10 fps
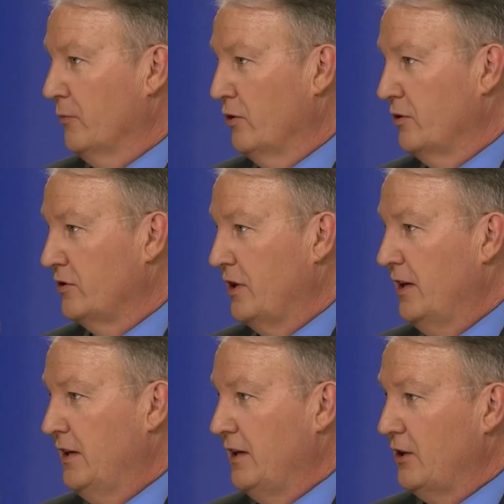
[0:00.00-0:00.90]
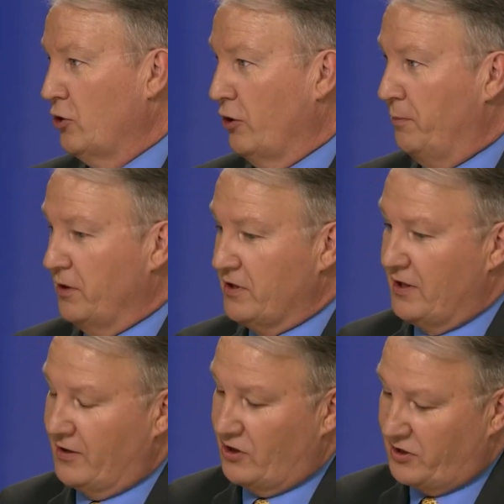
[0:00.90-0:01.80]
murders, he told the police he
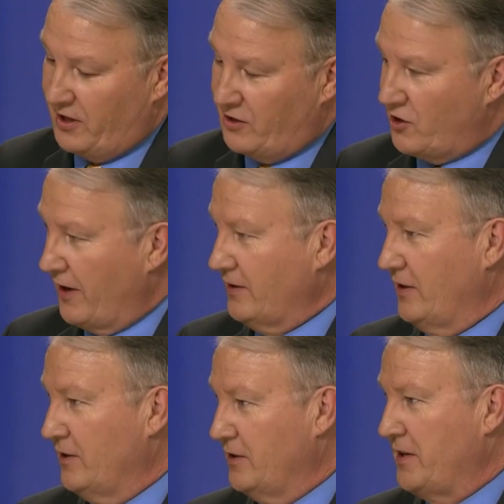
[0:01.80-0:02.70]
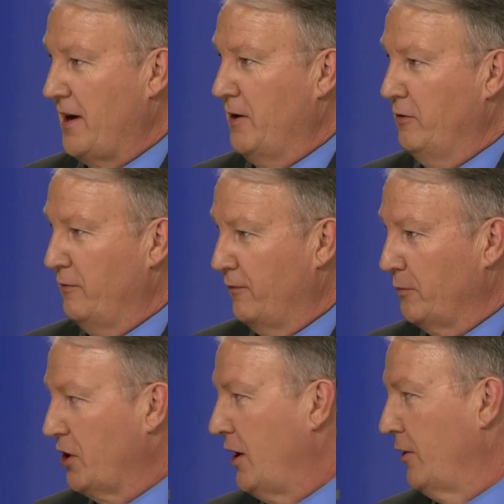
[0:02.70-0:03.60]
had just hitchhiked into town from
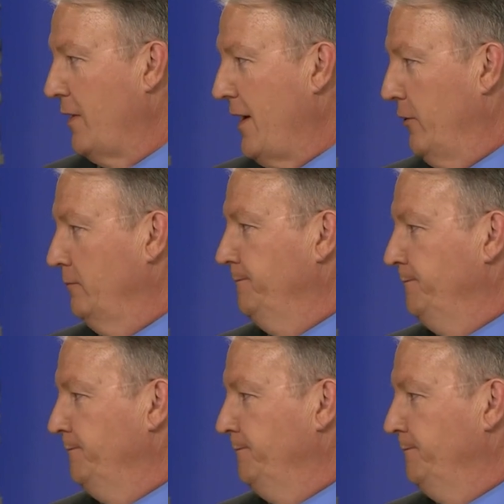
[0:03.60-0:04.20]
Colorado.